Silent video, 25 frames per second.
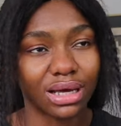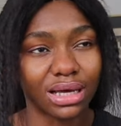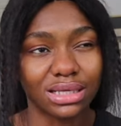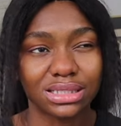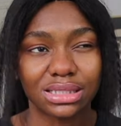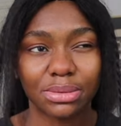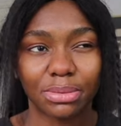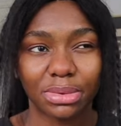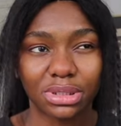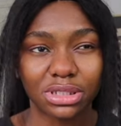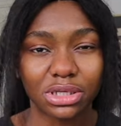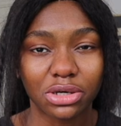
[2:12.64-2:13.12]
As
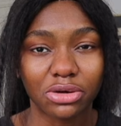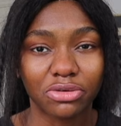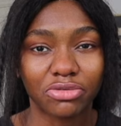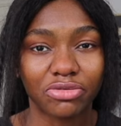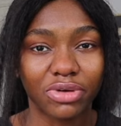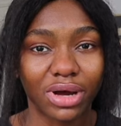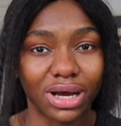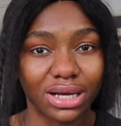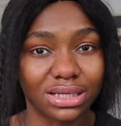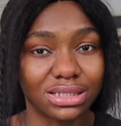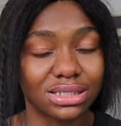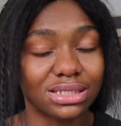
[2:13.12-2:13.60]
a matter of
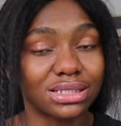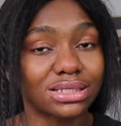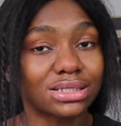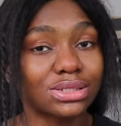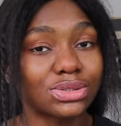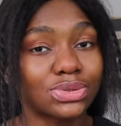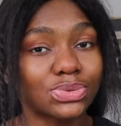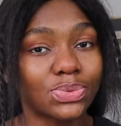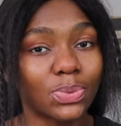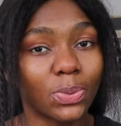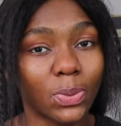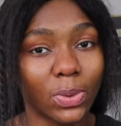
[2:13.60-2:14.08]
fact,
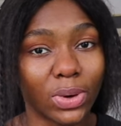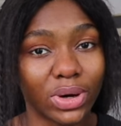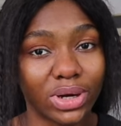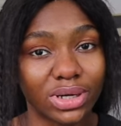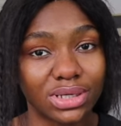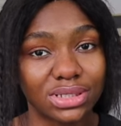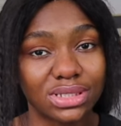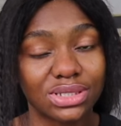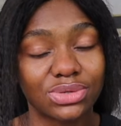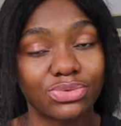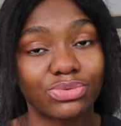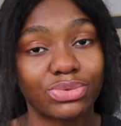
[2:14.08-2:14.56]
it's
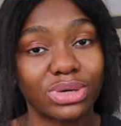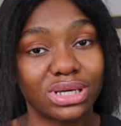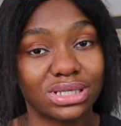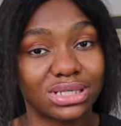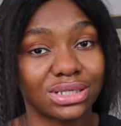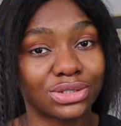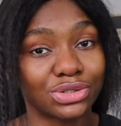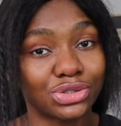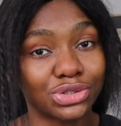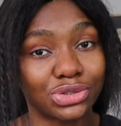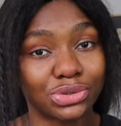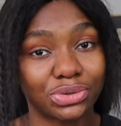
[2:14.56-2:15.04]
worse
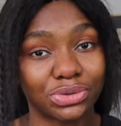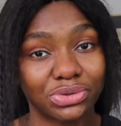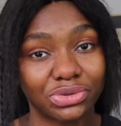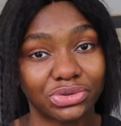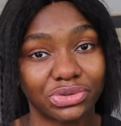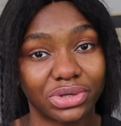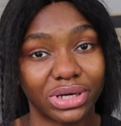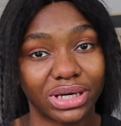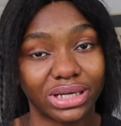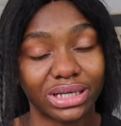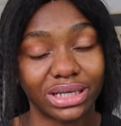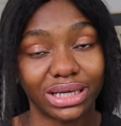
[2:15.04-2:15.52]
raising
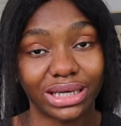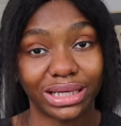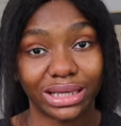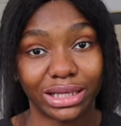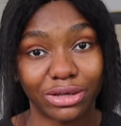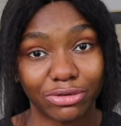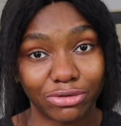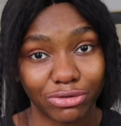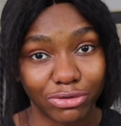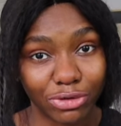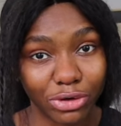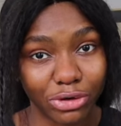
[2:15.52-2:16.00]
children in
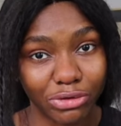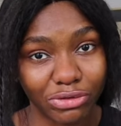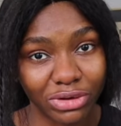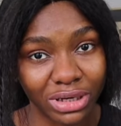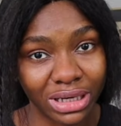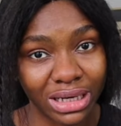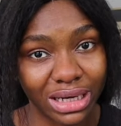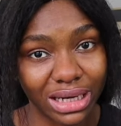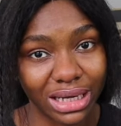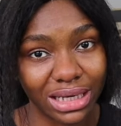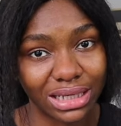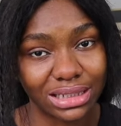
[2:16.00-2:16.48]
a
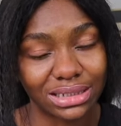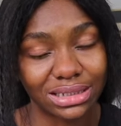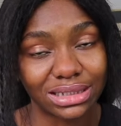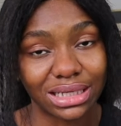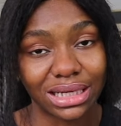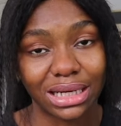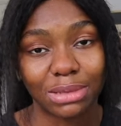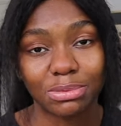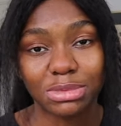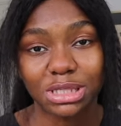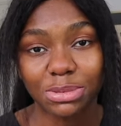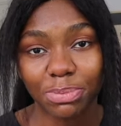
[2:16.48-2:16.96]
foreign land,
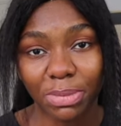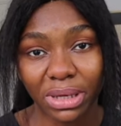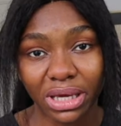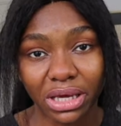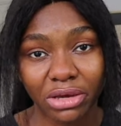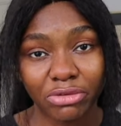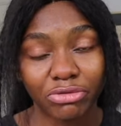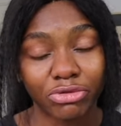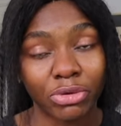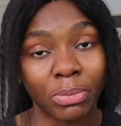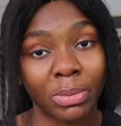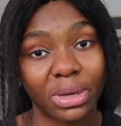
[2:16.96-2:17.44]
and I'm
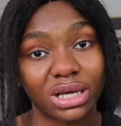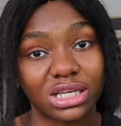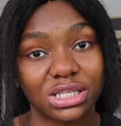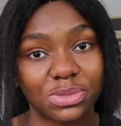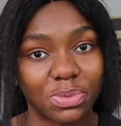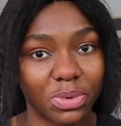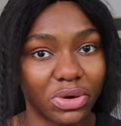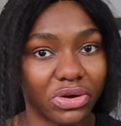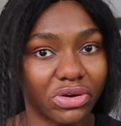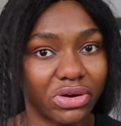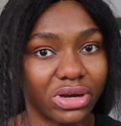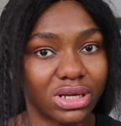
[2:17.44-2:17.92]
speaking from
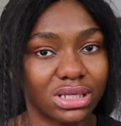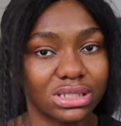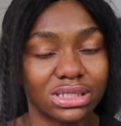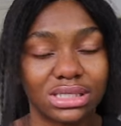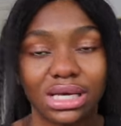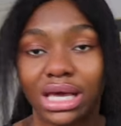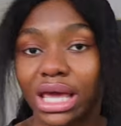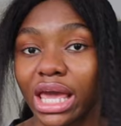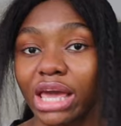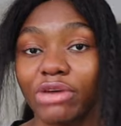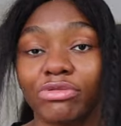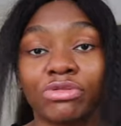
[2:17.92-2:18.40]

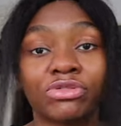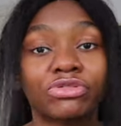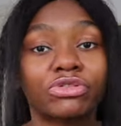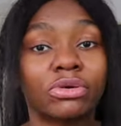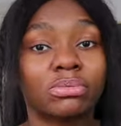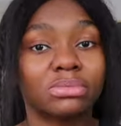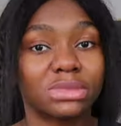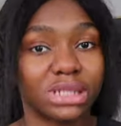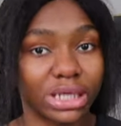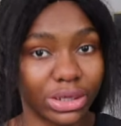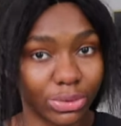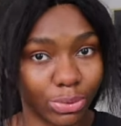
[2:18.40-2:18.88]
experience. Even
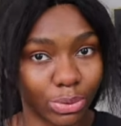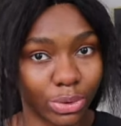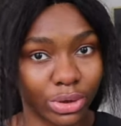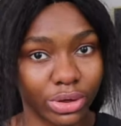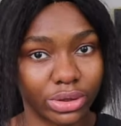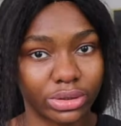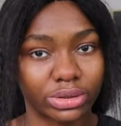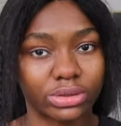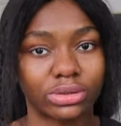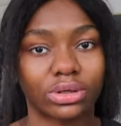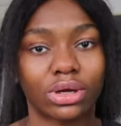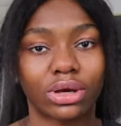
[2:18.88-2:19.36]
from day
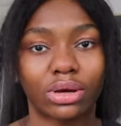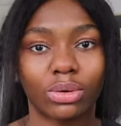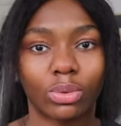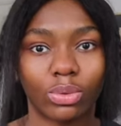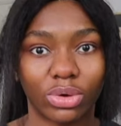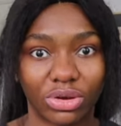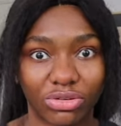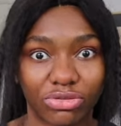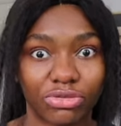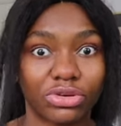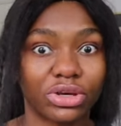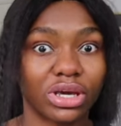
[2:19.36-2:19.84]
one,
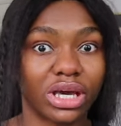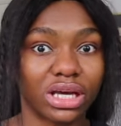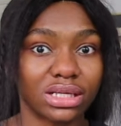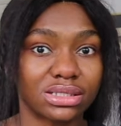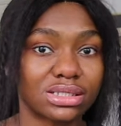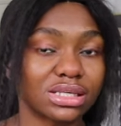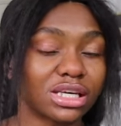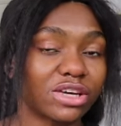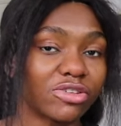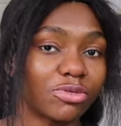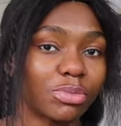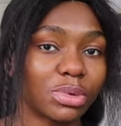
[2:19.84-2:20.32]
if you get
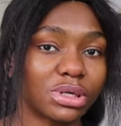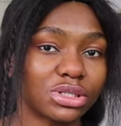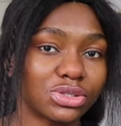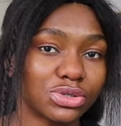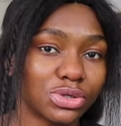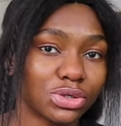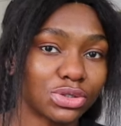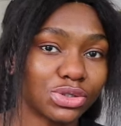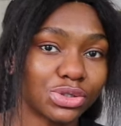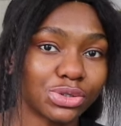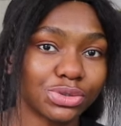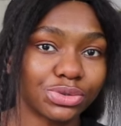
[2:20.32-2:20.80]
to give birth
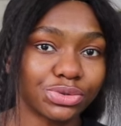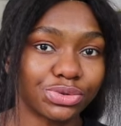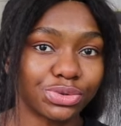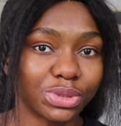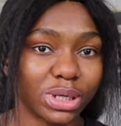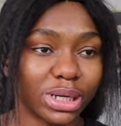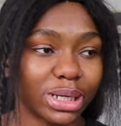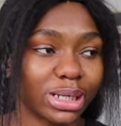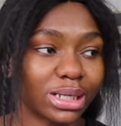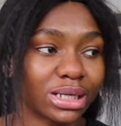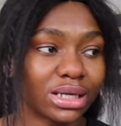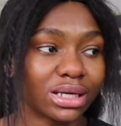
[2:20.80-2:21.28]
to your
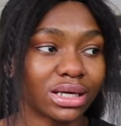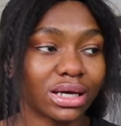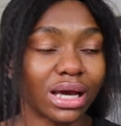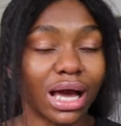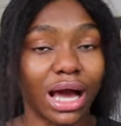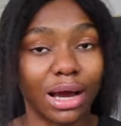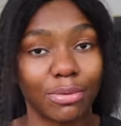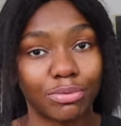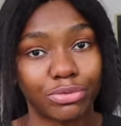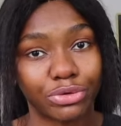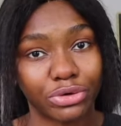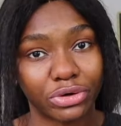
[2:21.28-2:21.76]
children
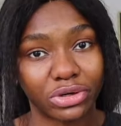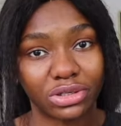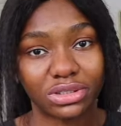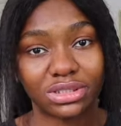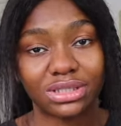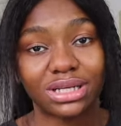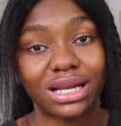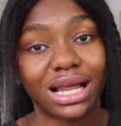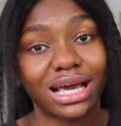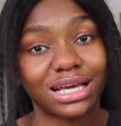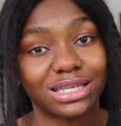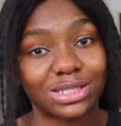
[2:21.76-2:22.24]
abroad,
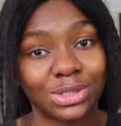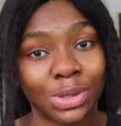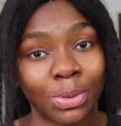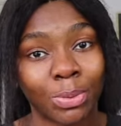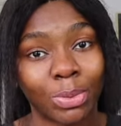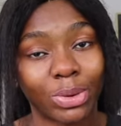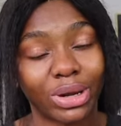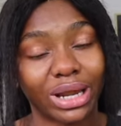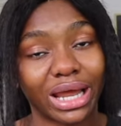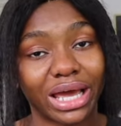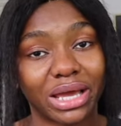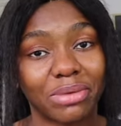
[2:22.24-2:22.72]
like
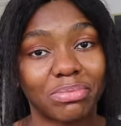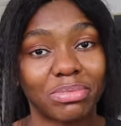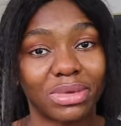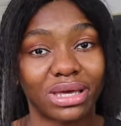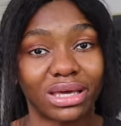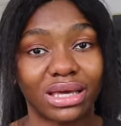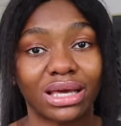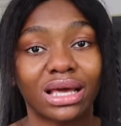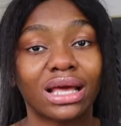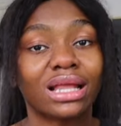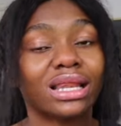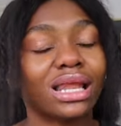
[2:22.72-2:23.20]
someone like
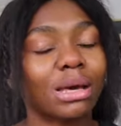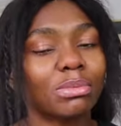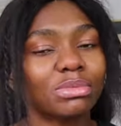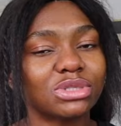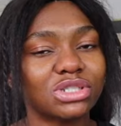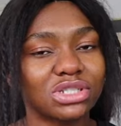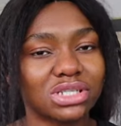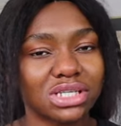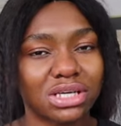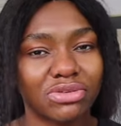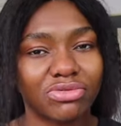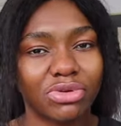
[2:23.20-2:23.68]
me, let me
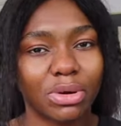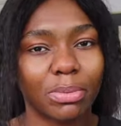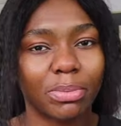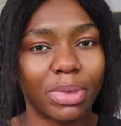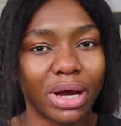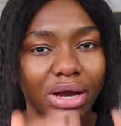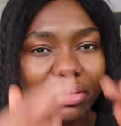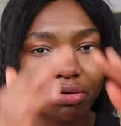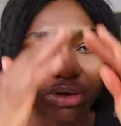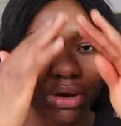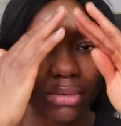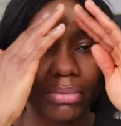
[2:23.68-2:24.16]
just give you a
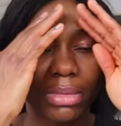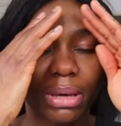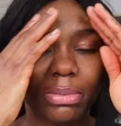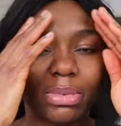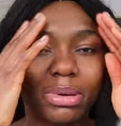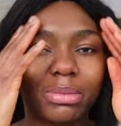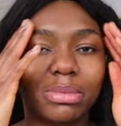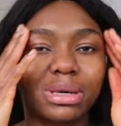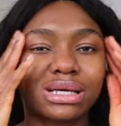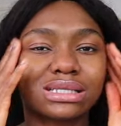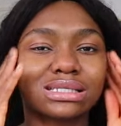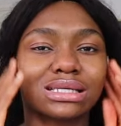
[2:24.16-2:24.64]
background,
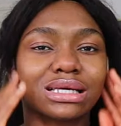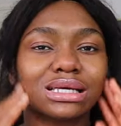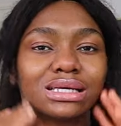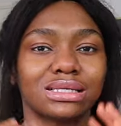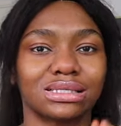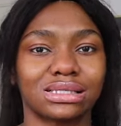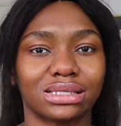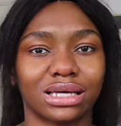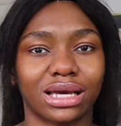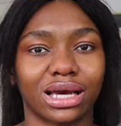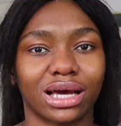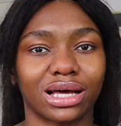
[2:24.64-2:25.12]
maybe it makes it
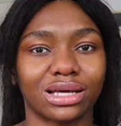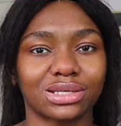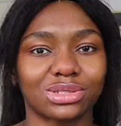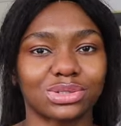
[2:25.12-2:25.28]
easier.